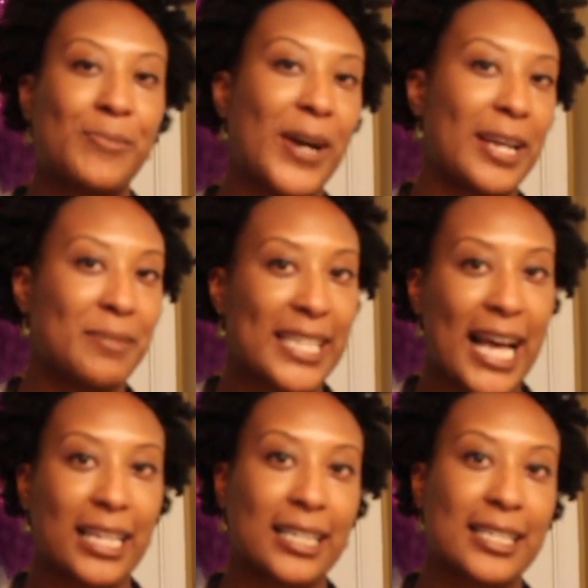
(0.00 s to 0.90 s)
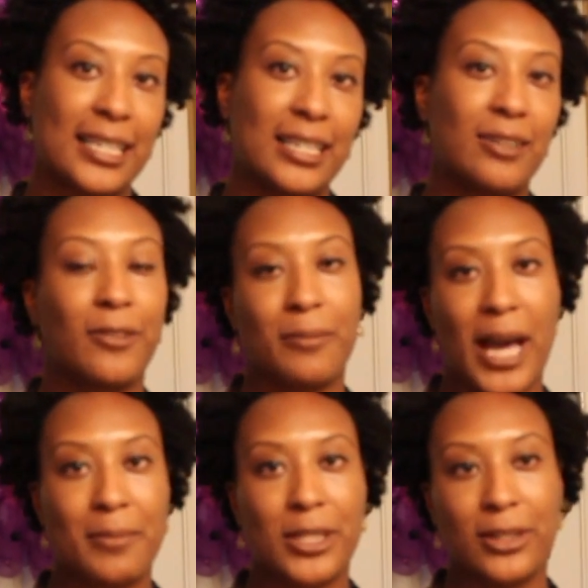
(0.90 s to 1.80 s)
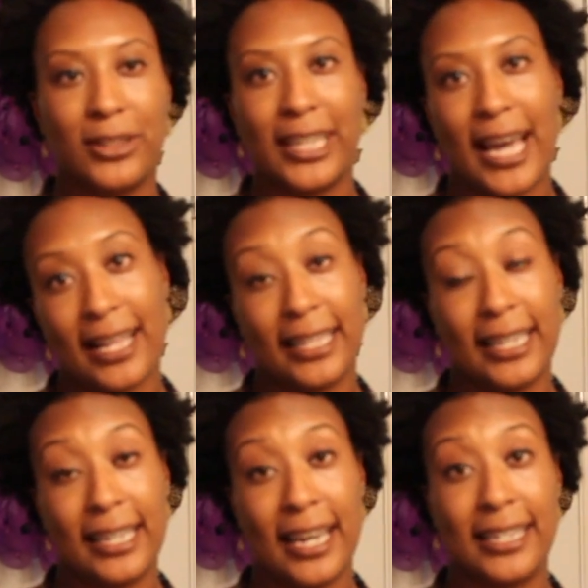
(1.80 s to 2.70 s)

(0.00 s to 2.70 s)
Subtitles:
My name's Allison from Absolutely Allie,